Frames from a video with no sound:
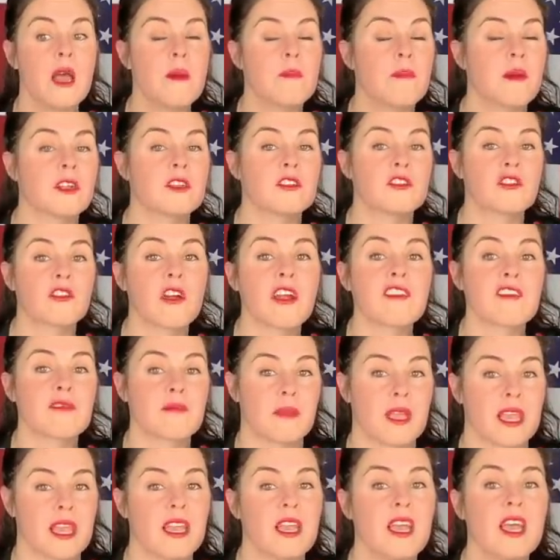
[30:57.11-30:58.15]
But trust
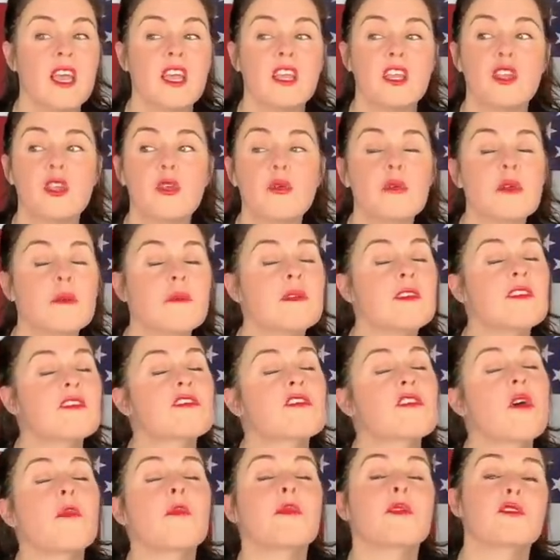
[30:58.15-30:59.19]
me, you would be
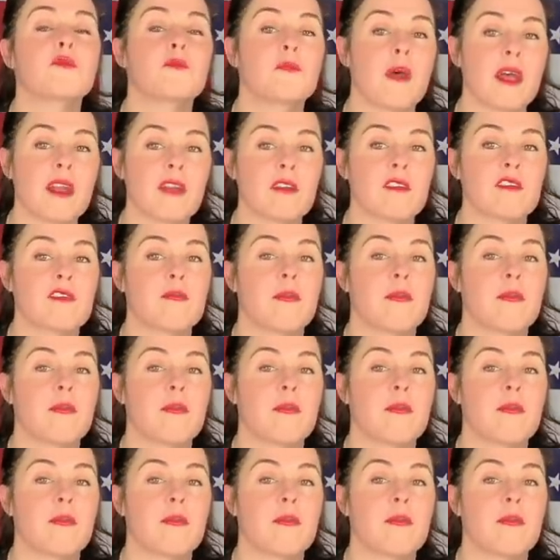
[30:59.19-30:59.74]
so much better